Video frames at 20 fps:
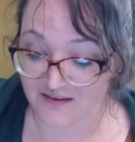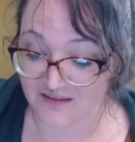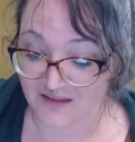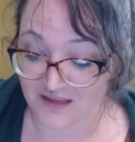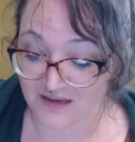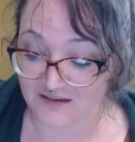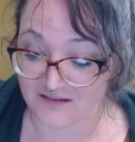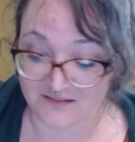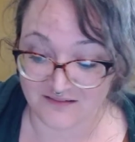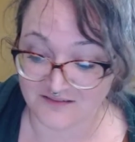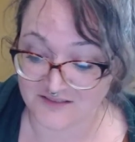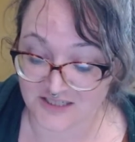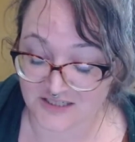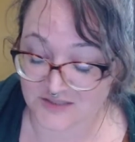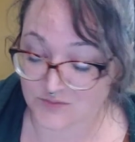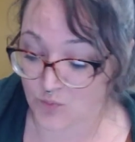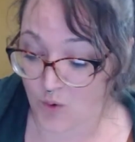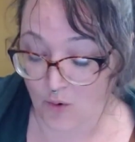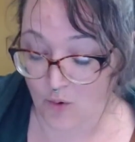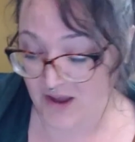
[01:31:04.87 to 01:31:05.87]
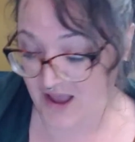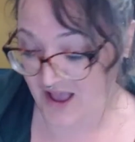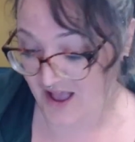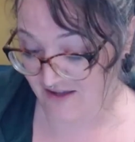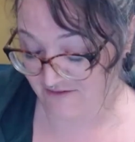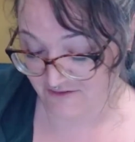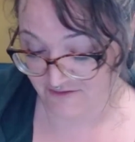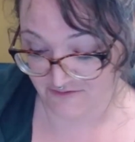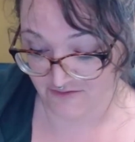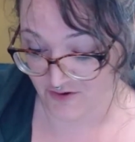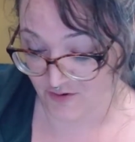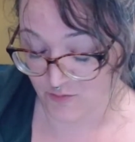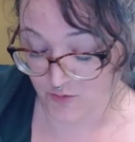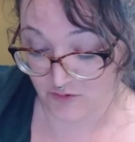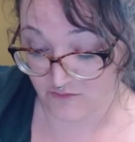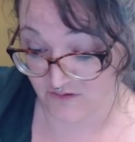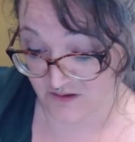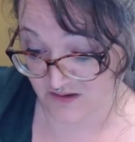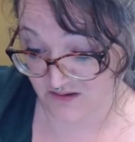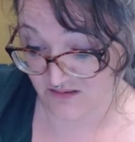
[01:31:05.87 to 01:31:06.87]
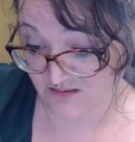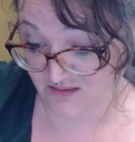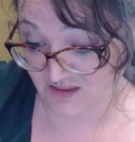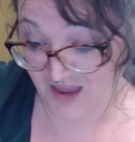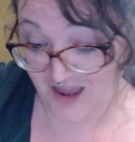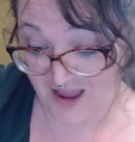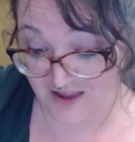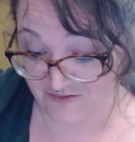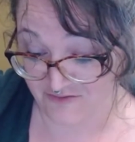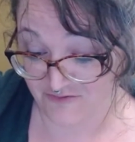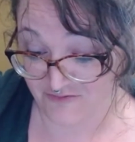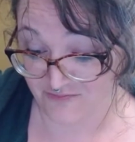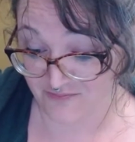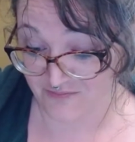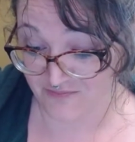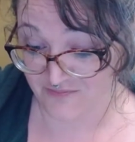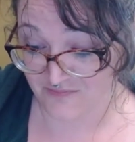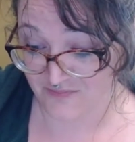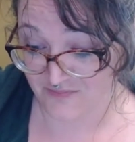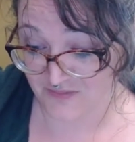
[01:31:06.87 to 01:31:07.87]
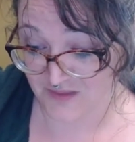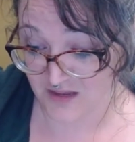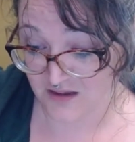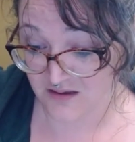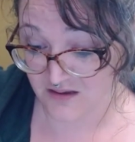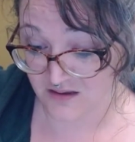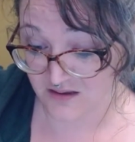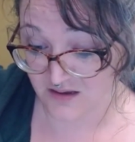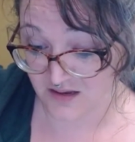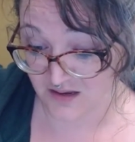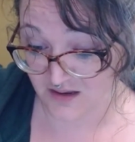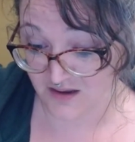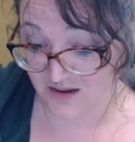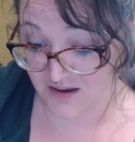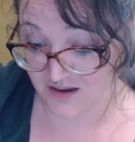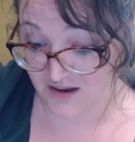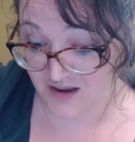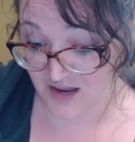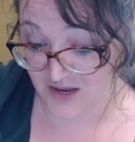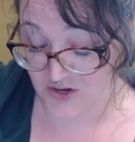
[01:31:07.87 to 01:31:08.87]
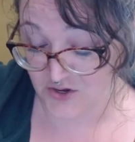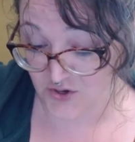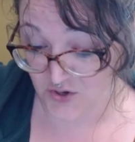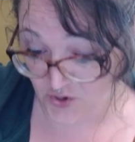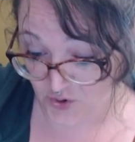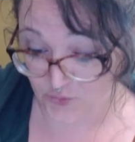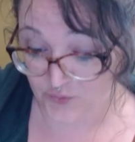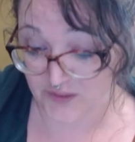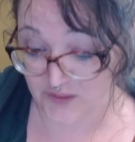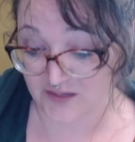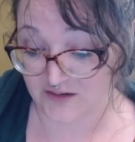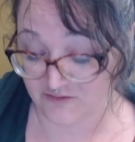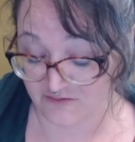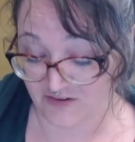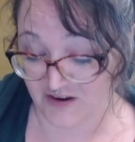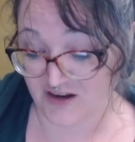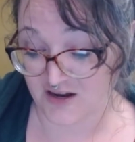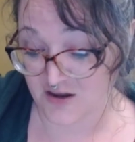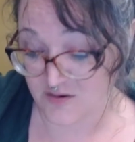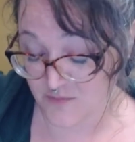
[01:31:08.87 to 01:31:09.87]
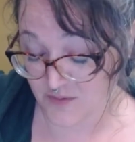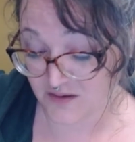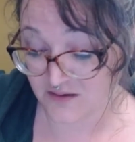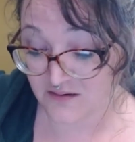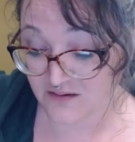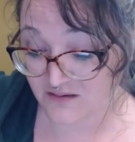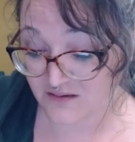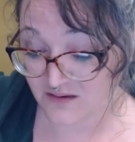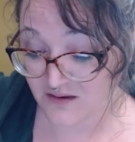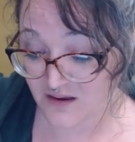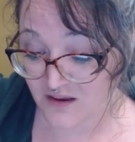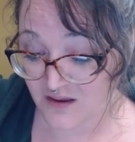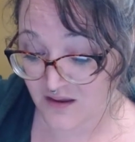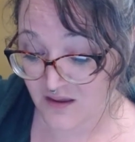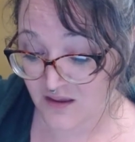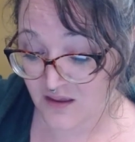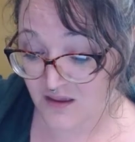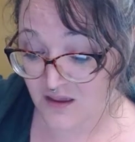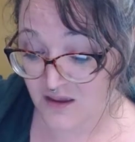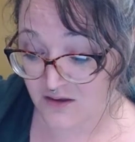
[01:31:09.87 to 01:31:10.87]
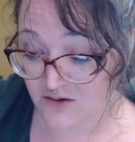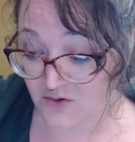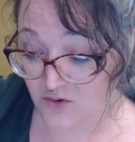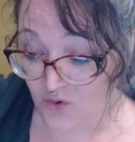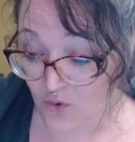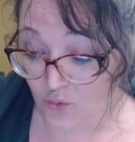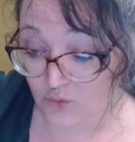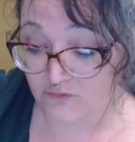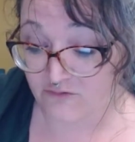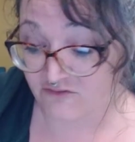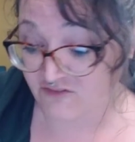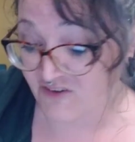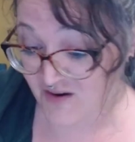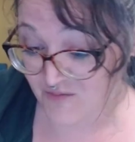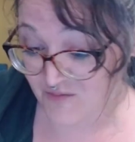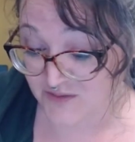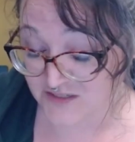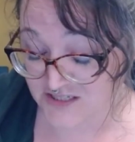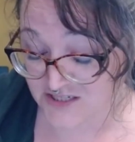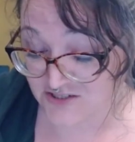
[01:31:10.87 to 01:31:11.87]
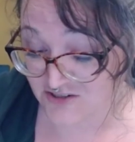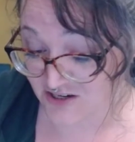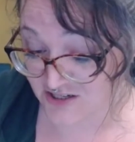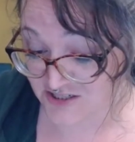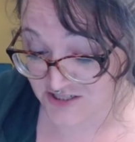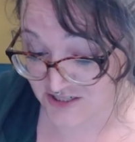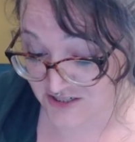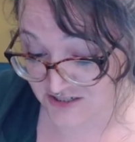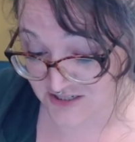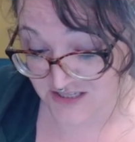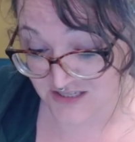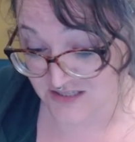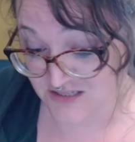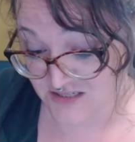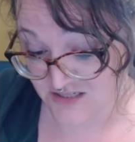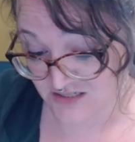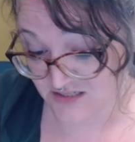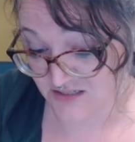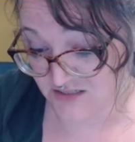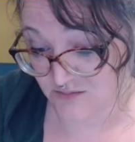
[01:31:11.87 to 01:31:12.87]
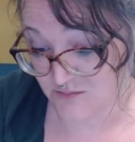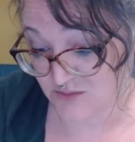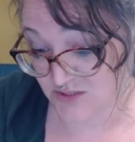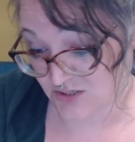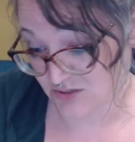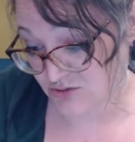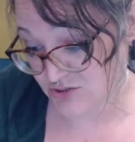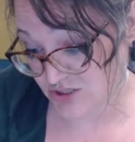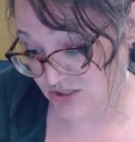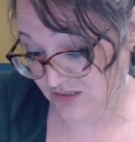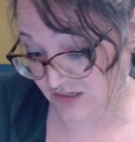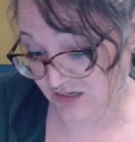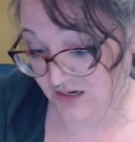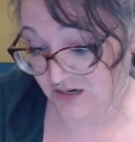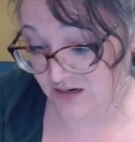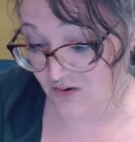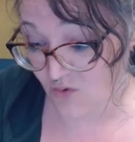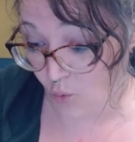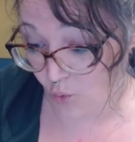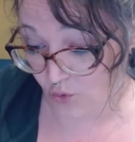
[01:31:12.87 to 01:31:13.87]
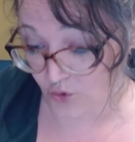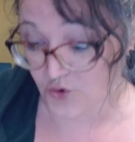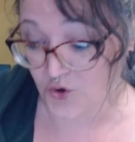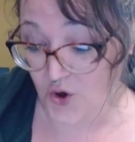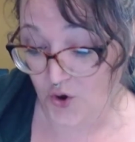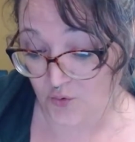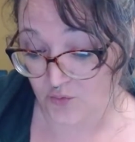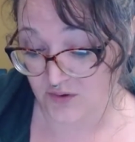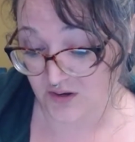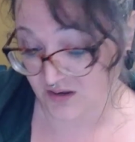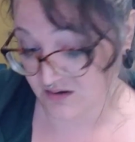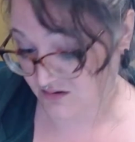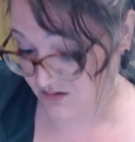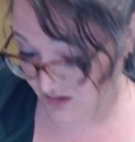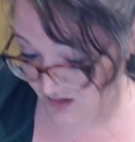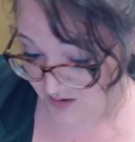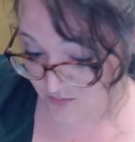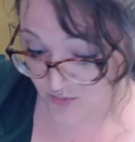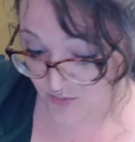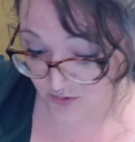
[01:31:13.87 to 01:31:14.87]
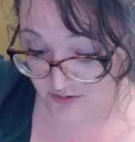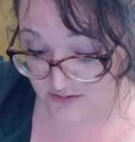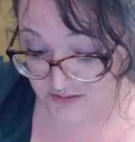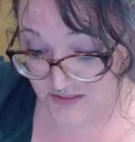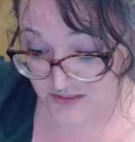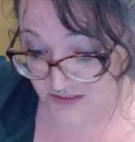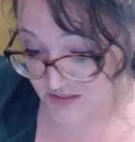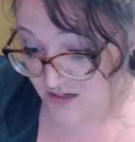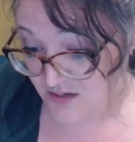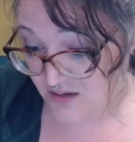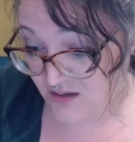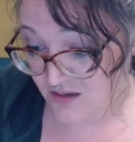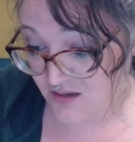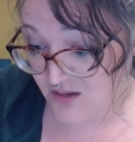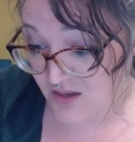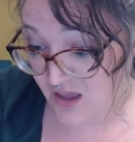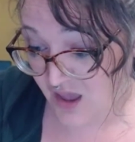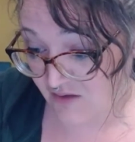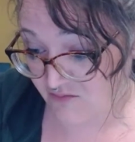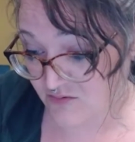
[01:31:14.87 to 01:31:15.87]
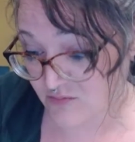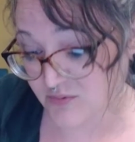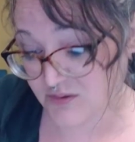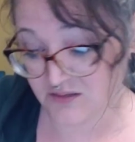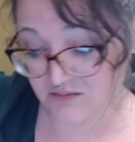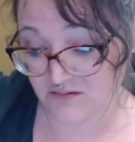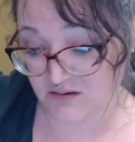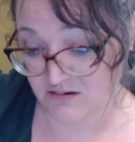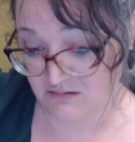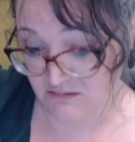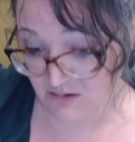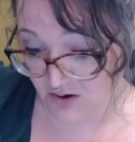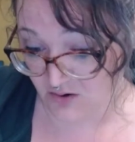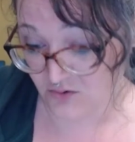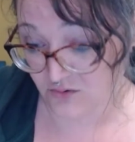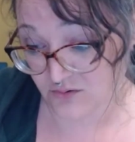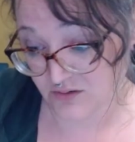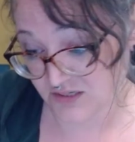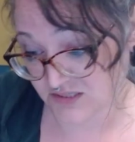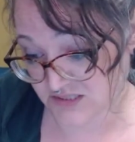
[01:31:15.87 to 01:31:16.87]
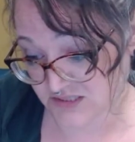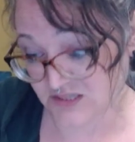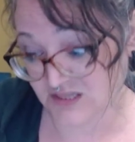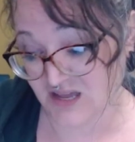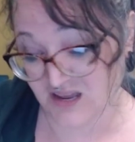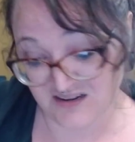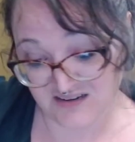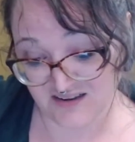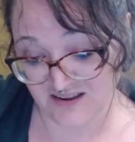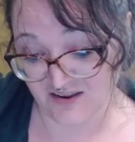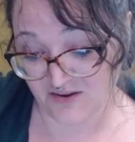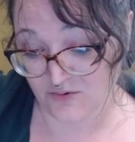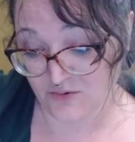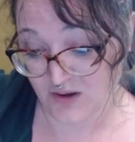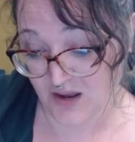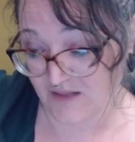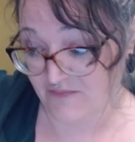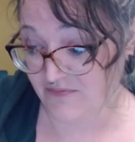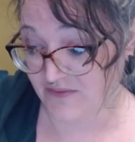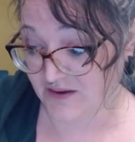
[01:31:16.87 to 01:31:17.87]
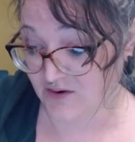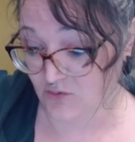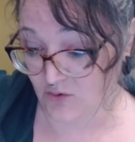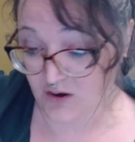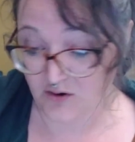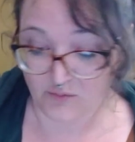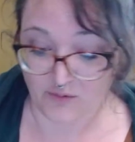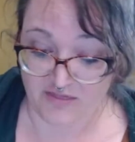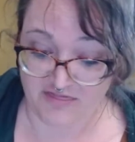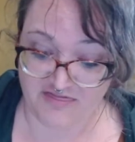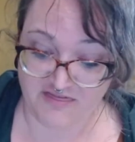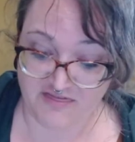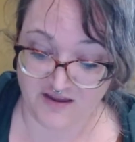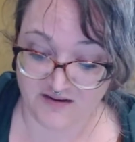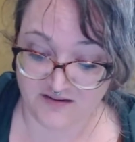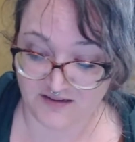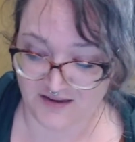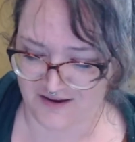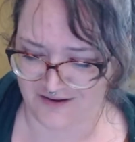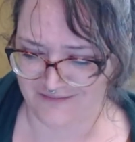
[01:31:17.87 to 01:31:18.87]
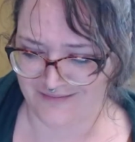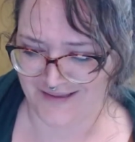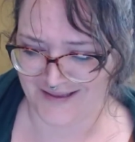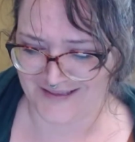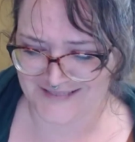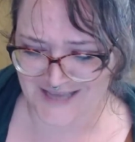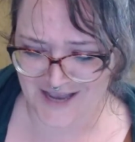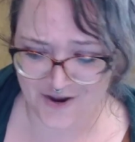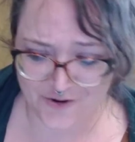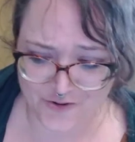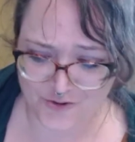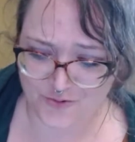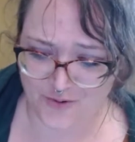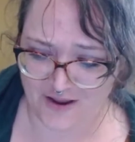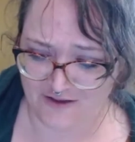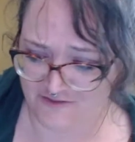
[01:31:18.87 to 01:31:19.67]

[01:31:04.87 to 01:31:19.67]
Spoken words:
they just won't have if they're moving. They have a known environment, known family structures and systems usually, or known neighbors. Everybody they know is in that town and they grow with that town. That's how you have